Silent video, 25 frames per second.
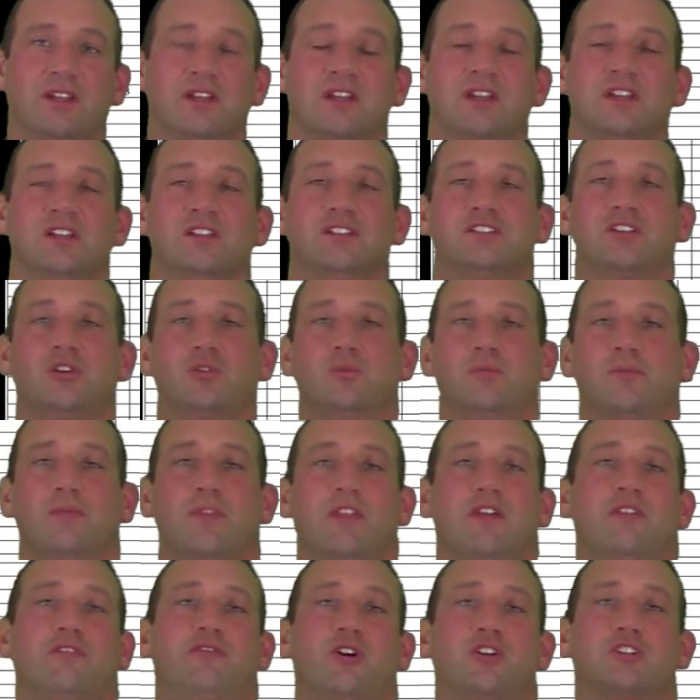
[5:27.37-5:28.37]
So
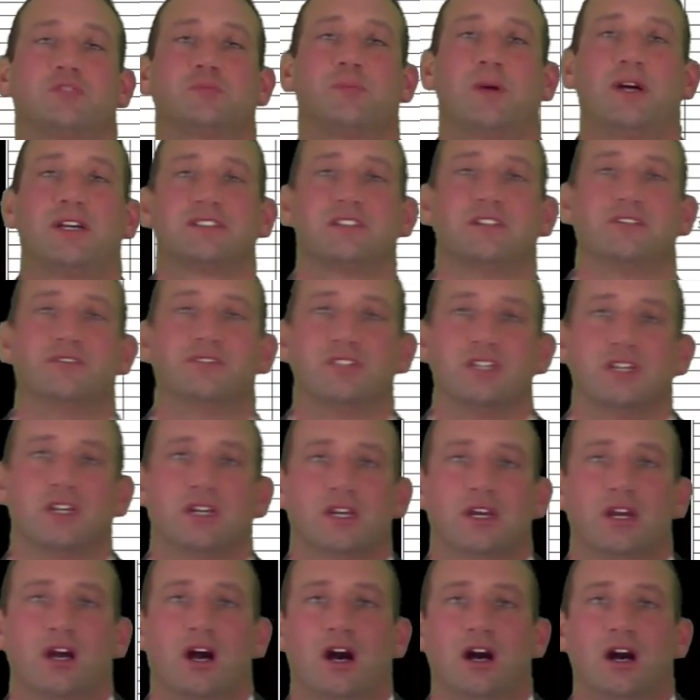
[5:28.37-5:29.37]
false positives.
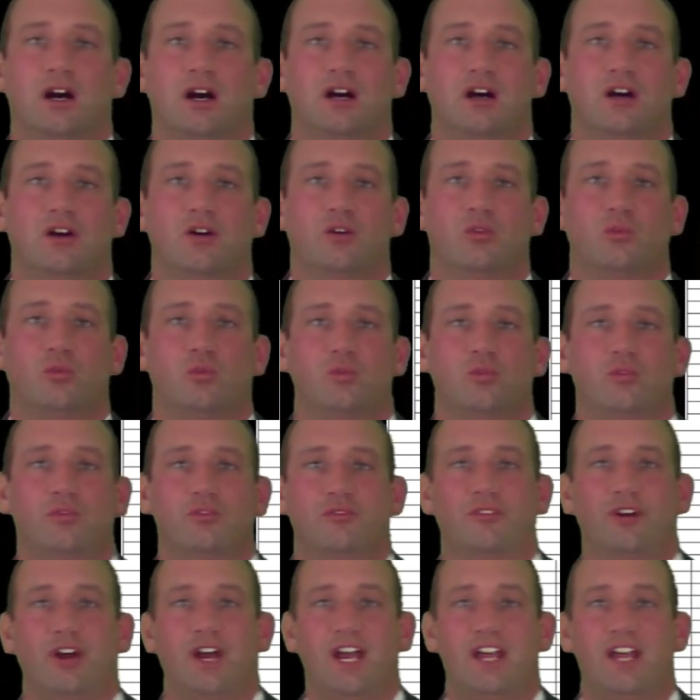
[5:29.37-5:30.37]

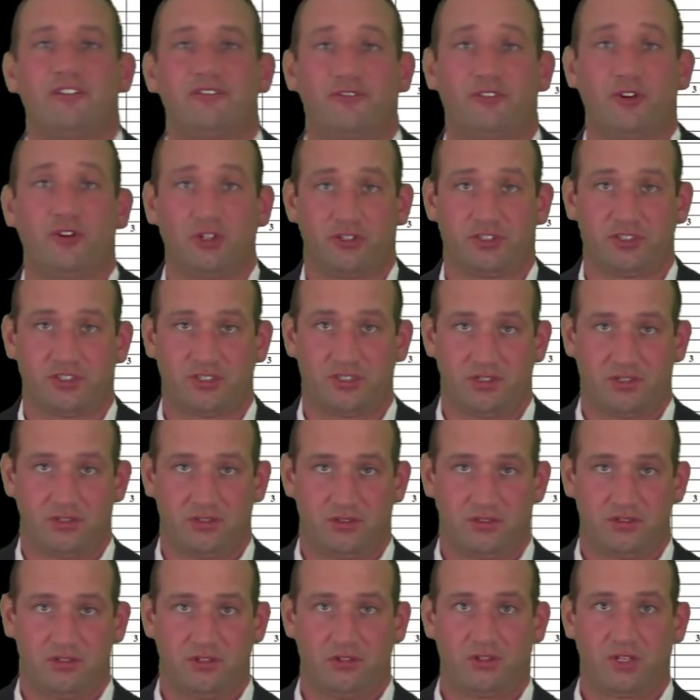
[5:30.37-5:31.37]
At first,
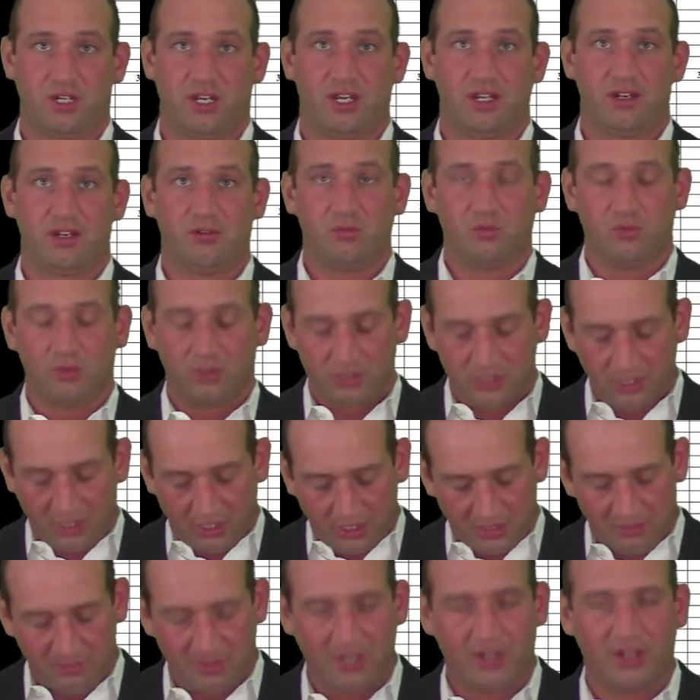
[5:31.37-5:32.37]
okay, we're
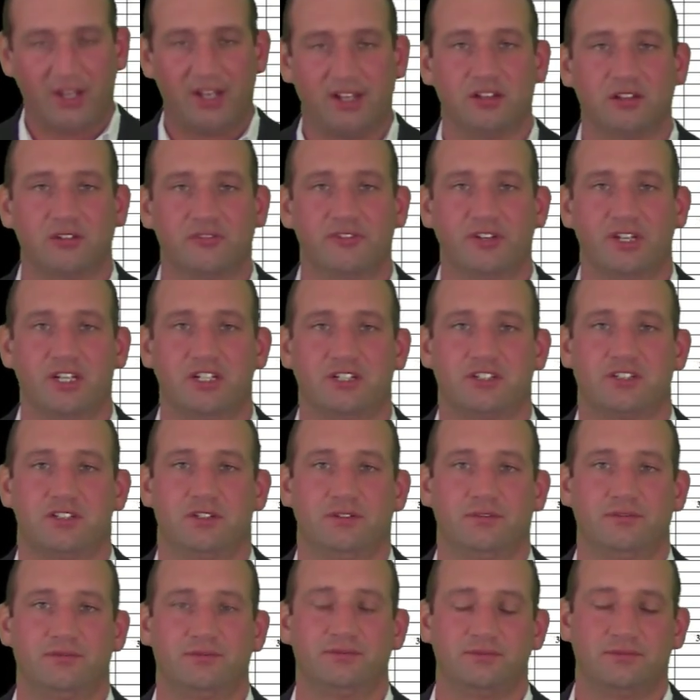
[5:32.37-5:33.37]
talking about elevation.
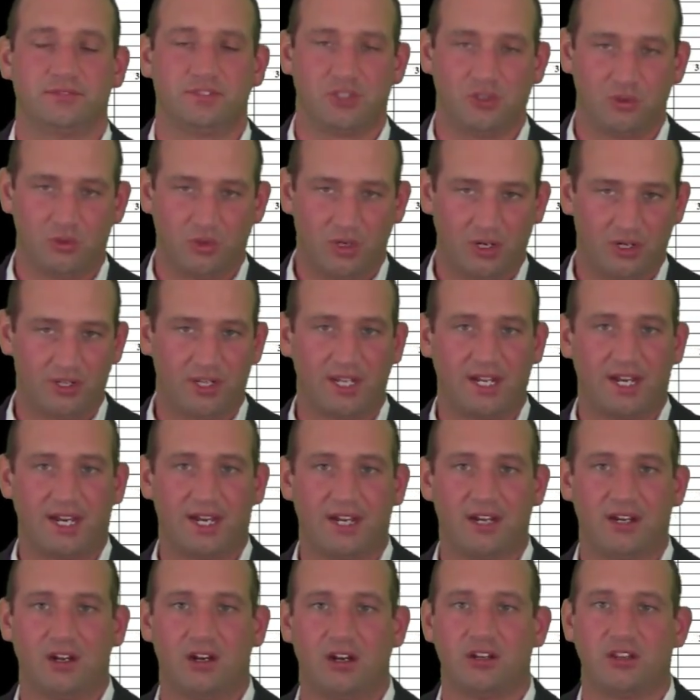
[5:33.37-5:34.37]
So are they high,
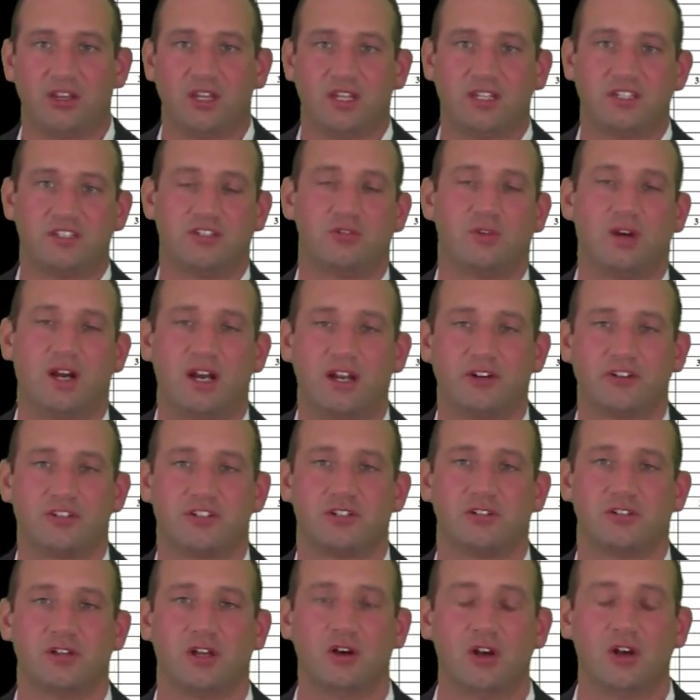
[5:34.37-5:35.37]
are they too high or
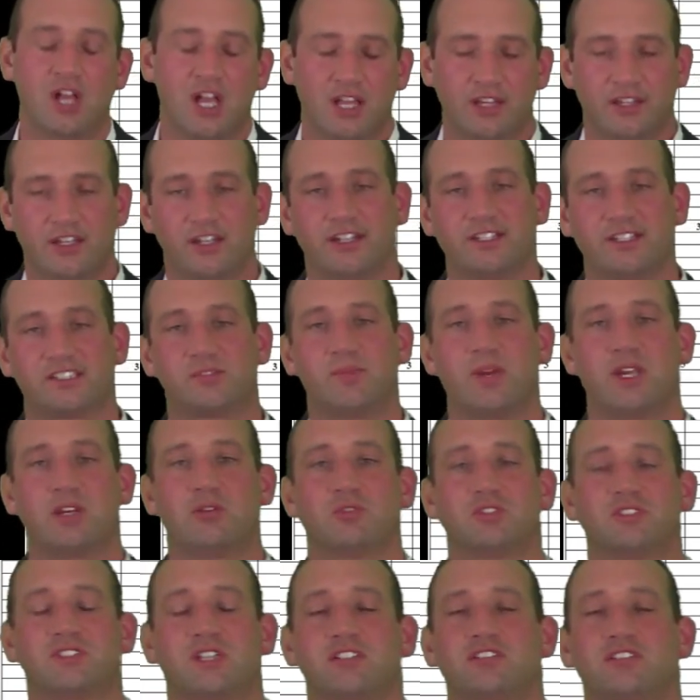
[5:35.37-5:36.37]
too low? The NHTSA manual
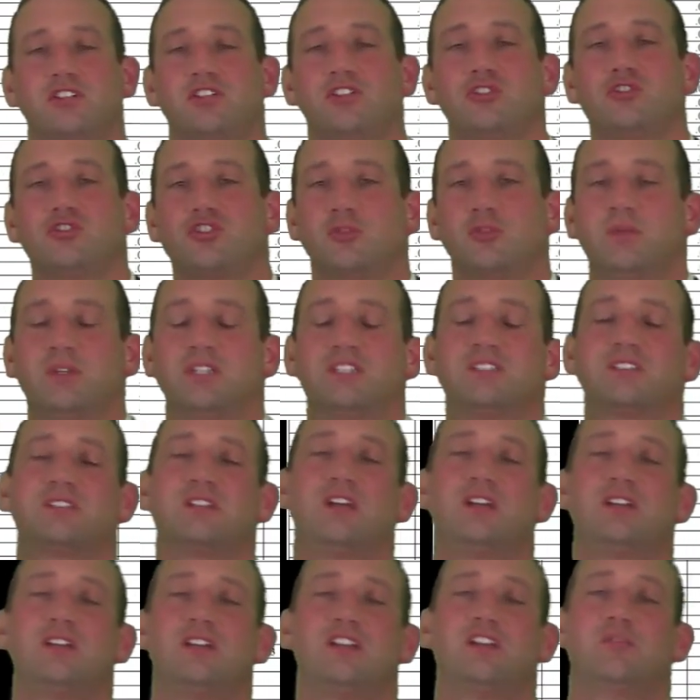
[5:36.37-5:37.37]
says that you should be
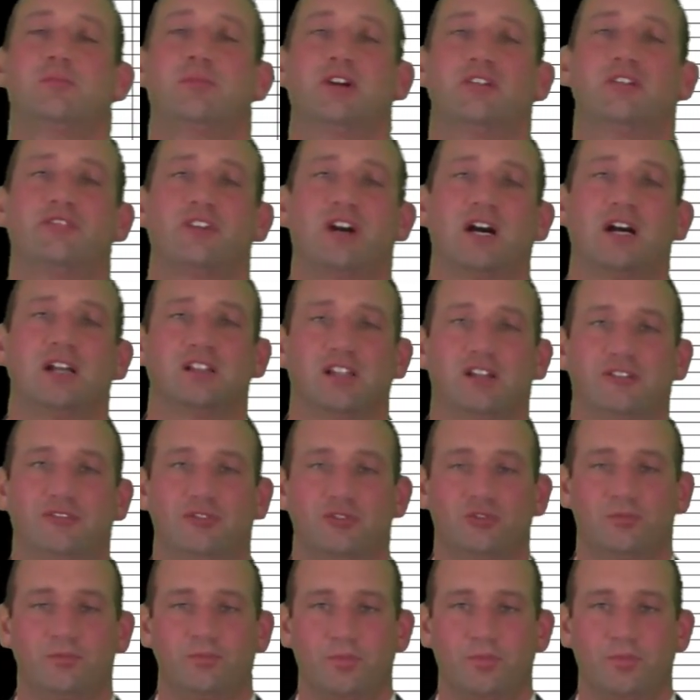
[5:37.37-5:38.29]
slightly above eye level.